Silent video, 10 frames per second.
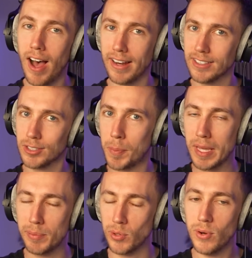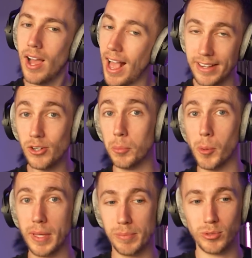Island people and
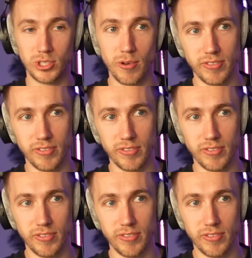normal people so